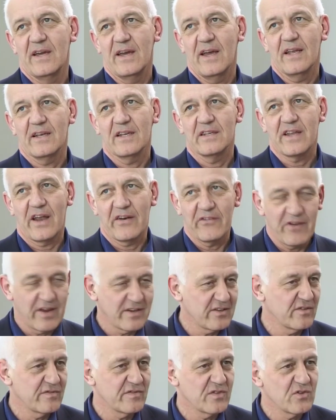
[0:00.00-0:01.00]
And the
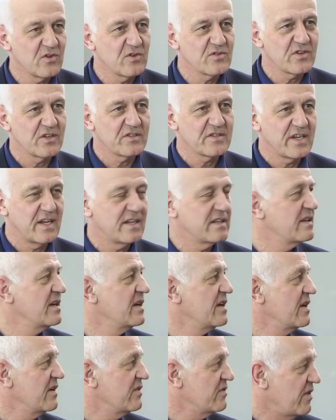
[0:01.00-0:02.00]
director of the Kunsthal said,
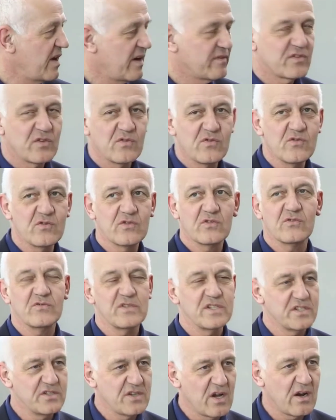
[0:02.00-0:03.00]
"You have to look to
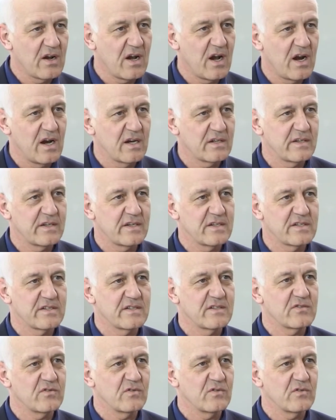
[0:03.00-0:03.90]
these young artists,